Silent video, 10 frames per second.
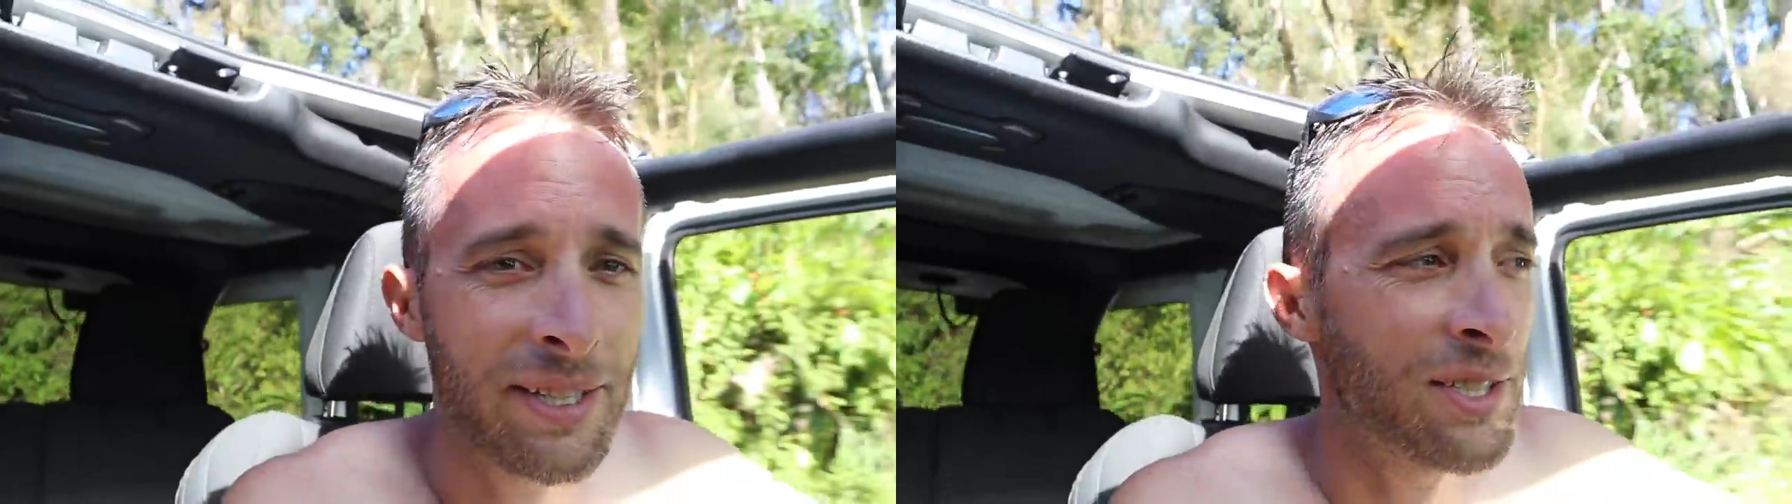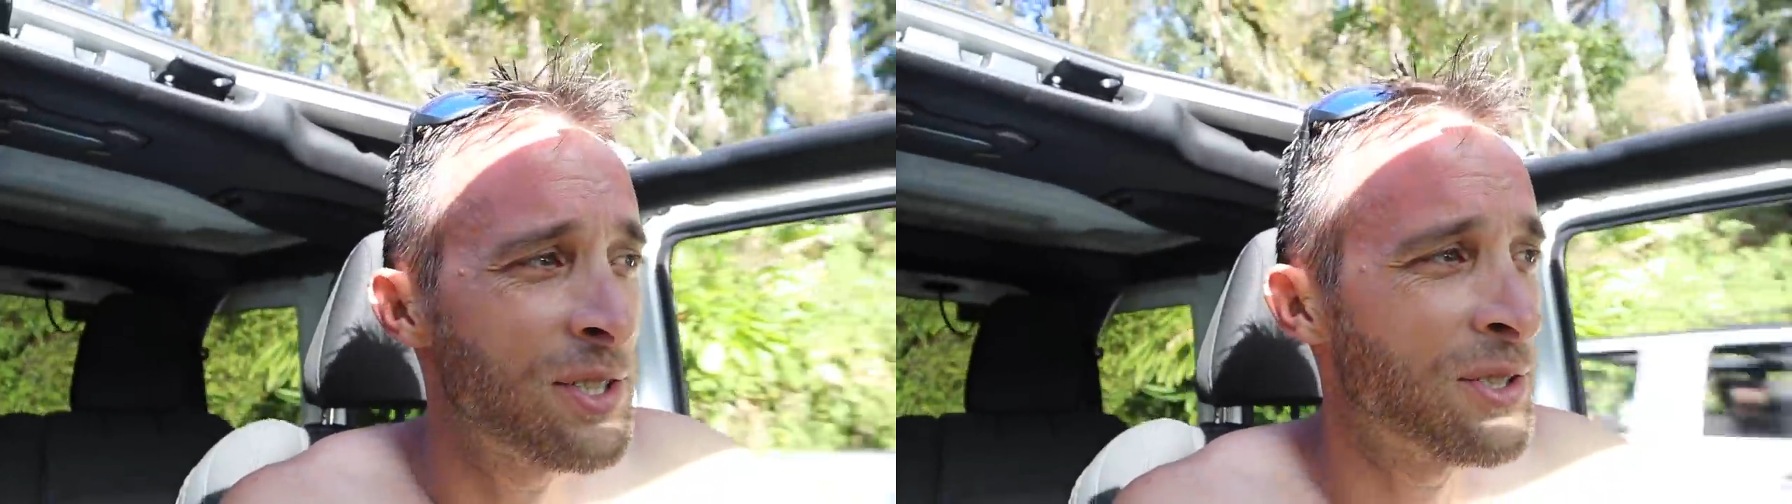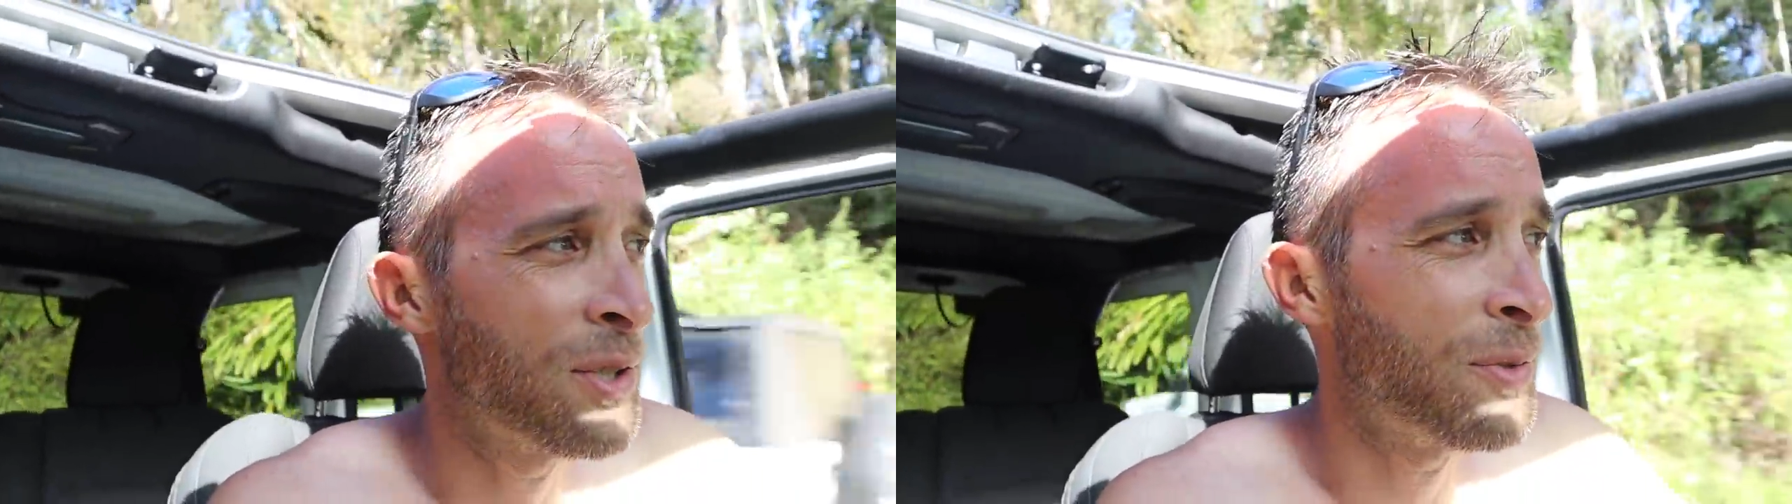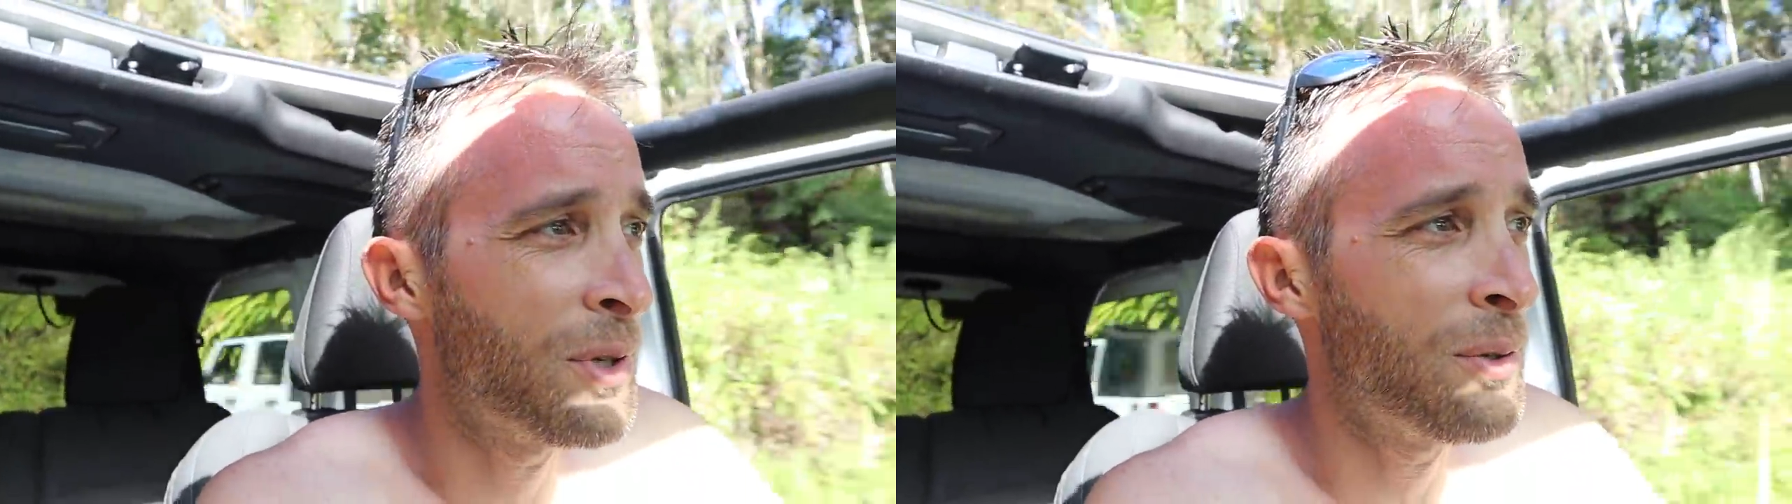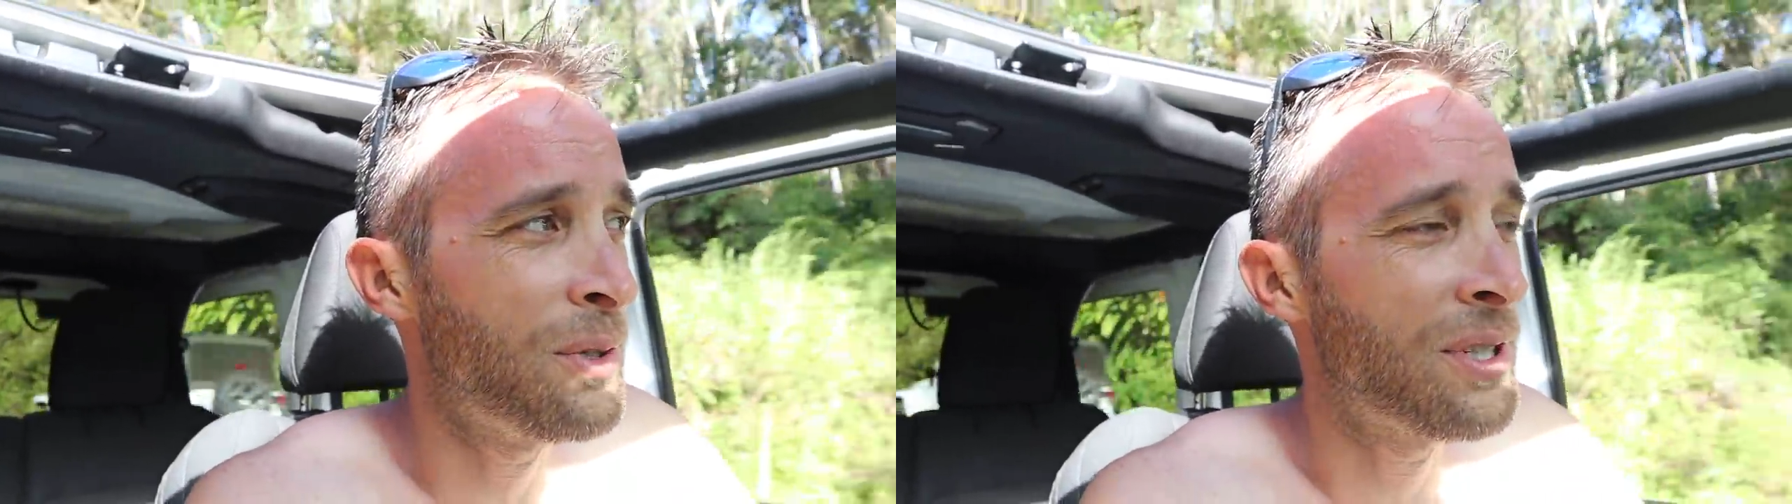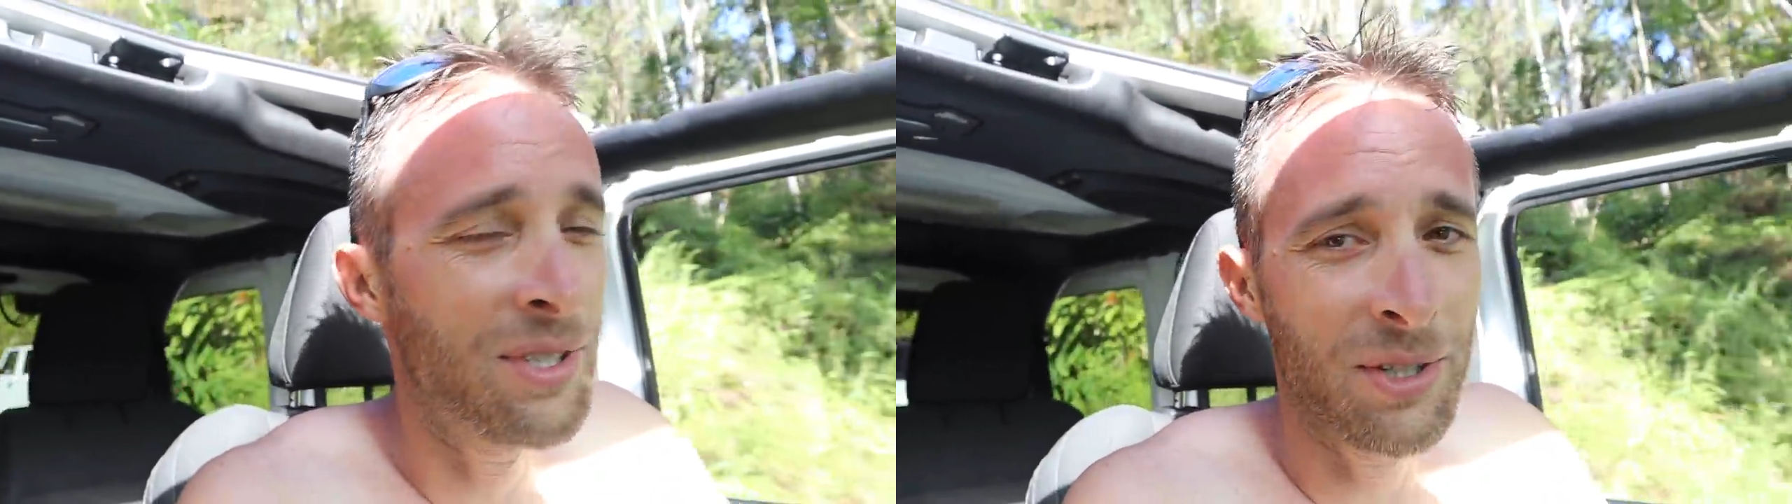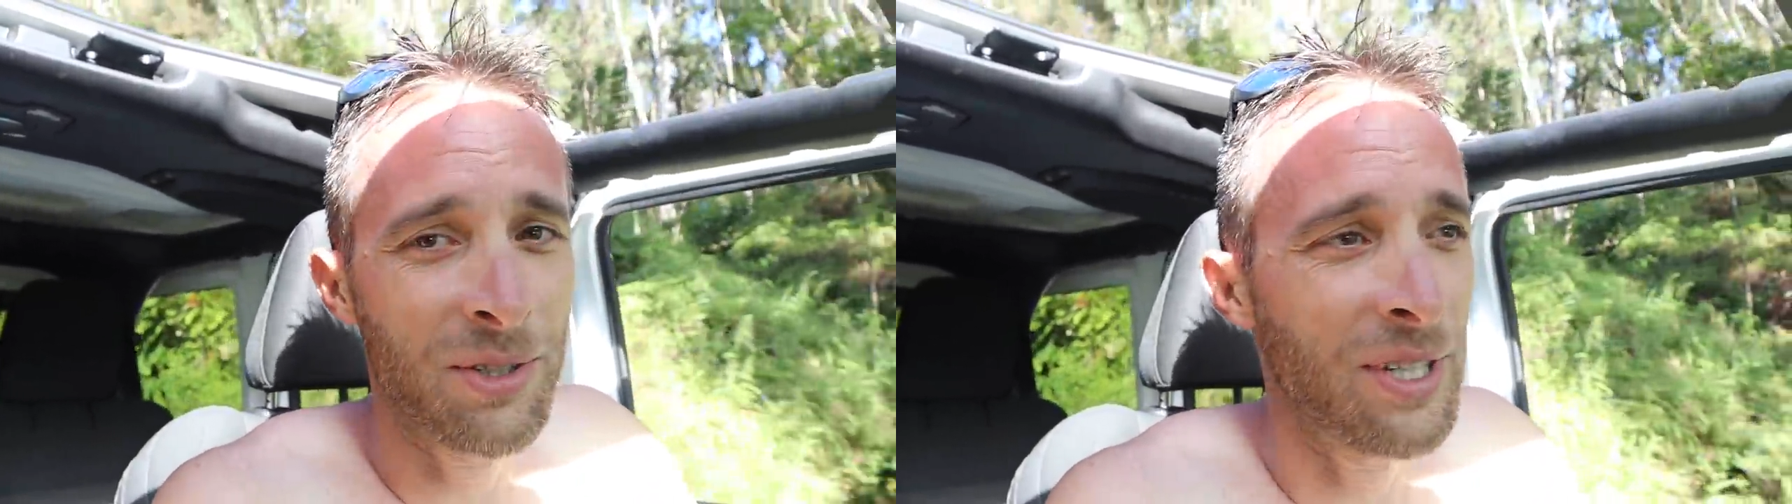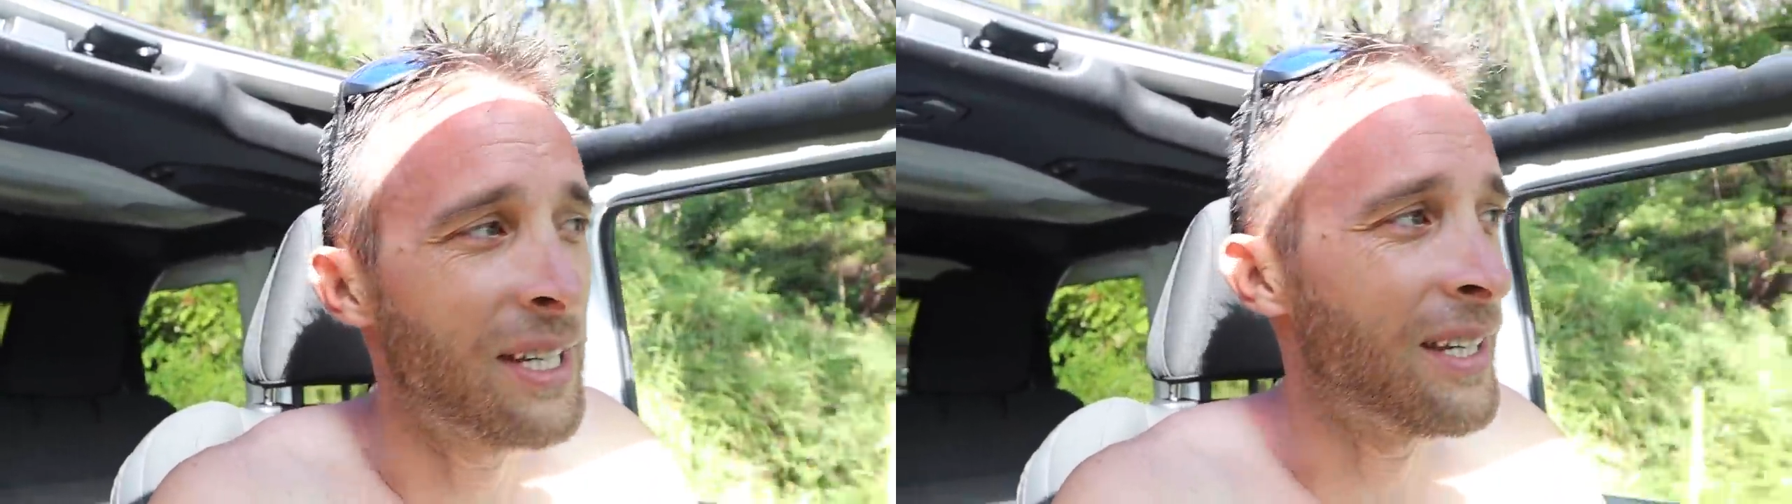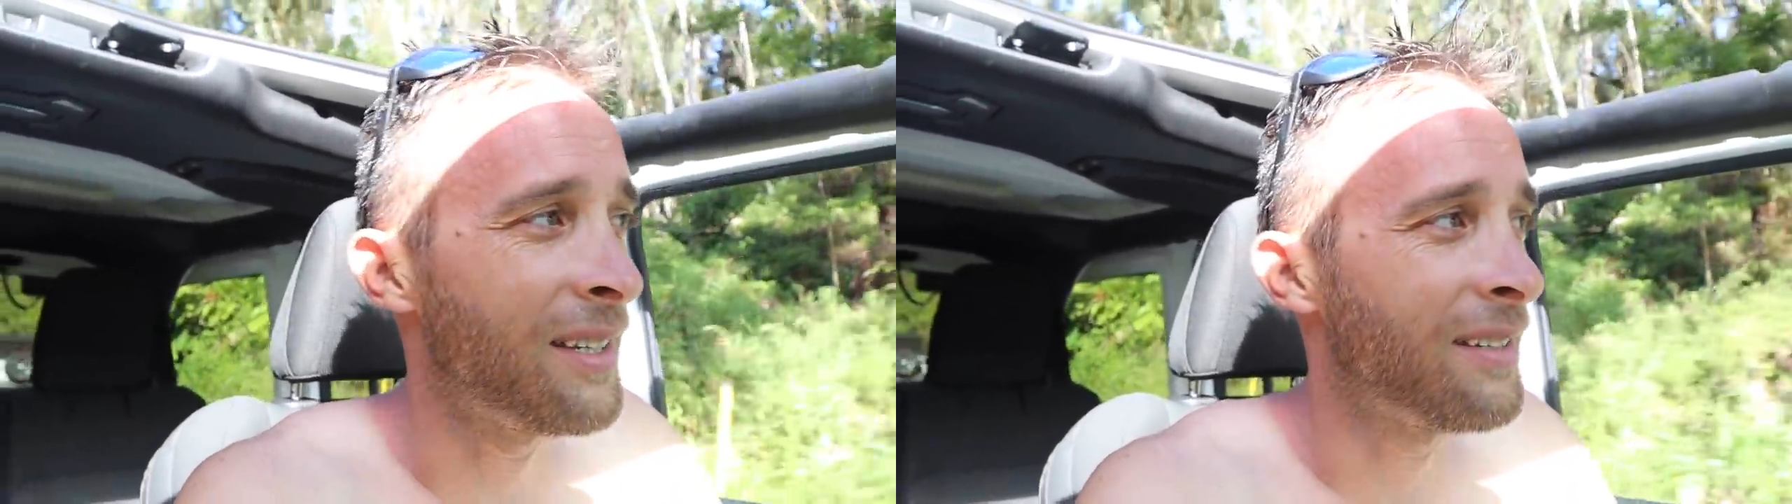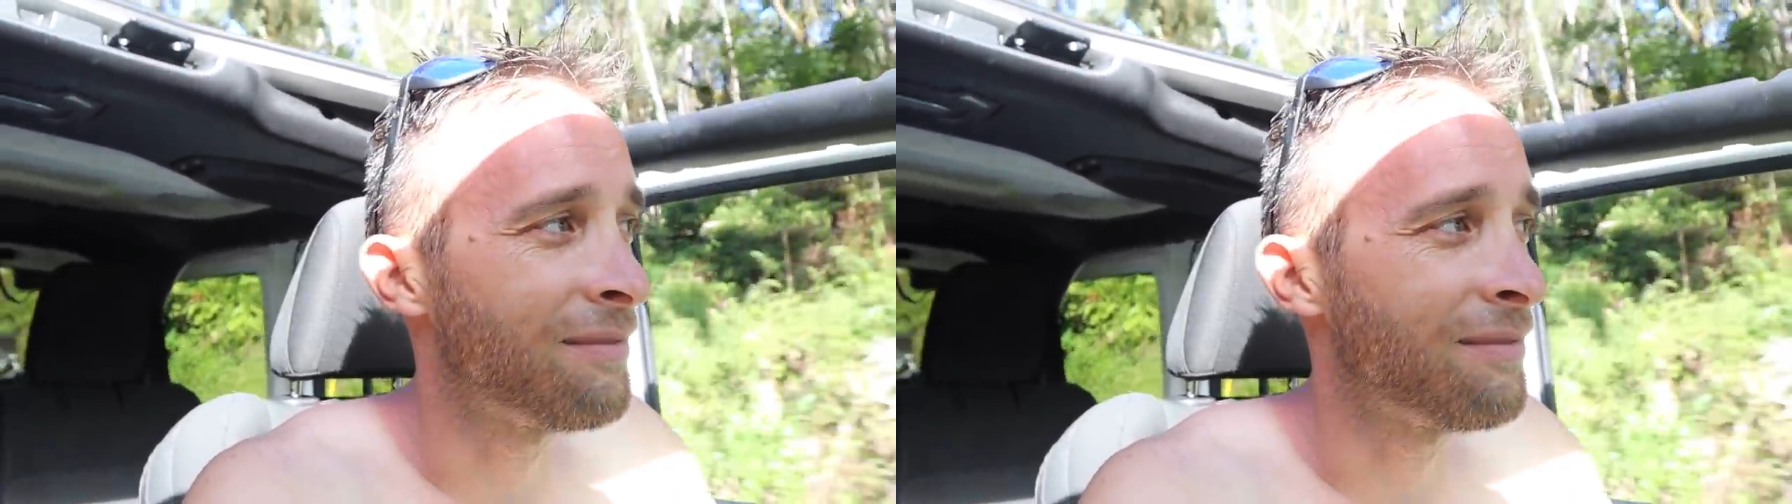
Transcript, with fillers: attention to the road, you could seriously get